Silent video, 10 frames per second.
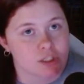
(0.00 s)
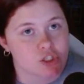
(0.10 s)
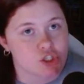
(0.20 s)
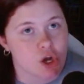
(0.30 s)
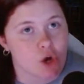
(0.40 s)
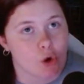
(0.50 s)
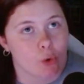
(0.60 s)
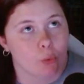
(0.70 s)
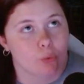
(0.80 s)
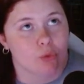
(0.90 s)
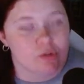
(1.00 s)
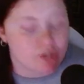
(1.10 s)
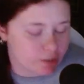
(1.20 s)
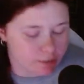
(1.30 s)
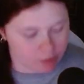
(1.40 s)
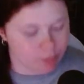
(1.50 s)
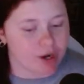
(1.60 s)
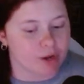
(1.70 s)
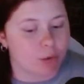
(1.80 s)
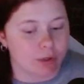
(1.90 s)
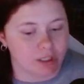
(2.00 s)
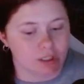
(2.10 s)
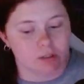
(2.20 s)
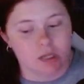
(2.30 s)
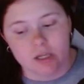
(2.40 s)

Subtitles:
so those are going to be the priority.